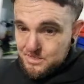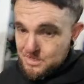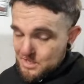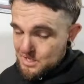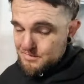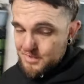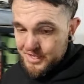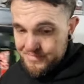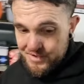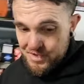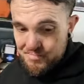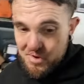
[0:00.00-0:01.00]
Oh, I'm not
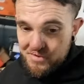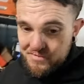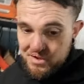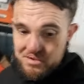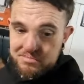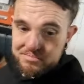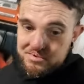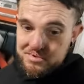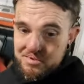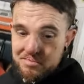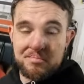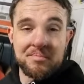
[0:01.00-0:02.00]
even going to bother.
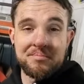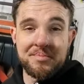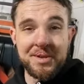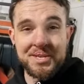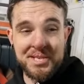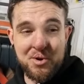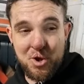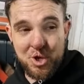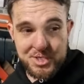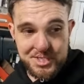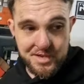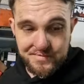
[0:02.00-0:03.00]
But there's still a
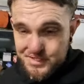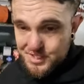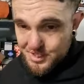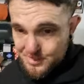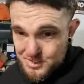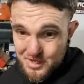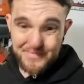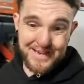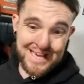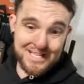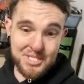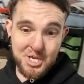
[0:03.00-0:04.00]
lot of stuff to do. So if
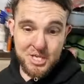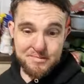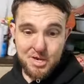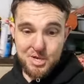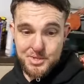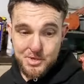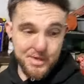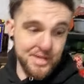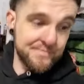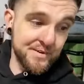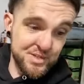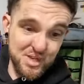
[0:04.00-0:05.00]
I get time, I'll do
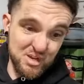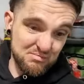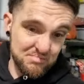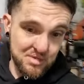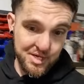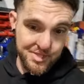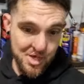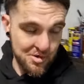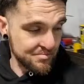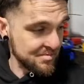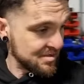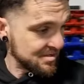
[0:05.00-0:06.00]
it. If I don't, I
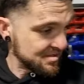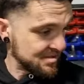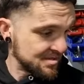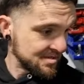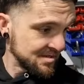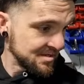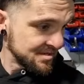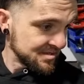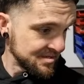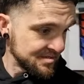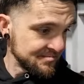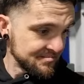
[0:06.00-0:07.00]
don't.
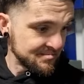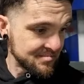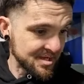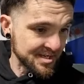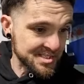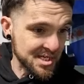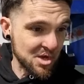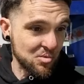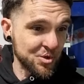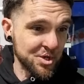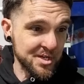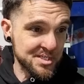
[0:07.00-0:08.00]
Like I said, I
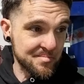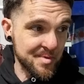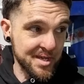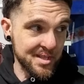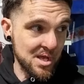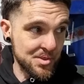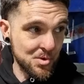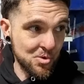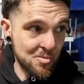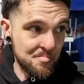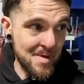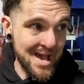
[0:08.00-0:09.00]
would like to paint that
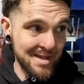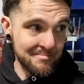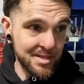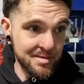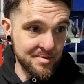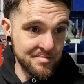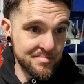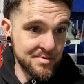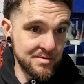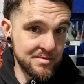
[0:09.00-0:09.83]
door bare minimum.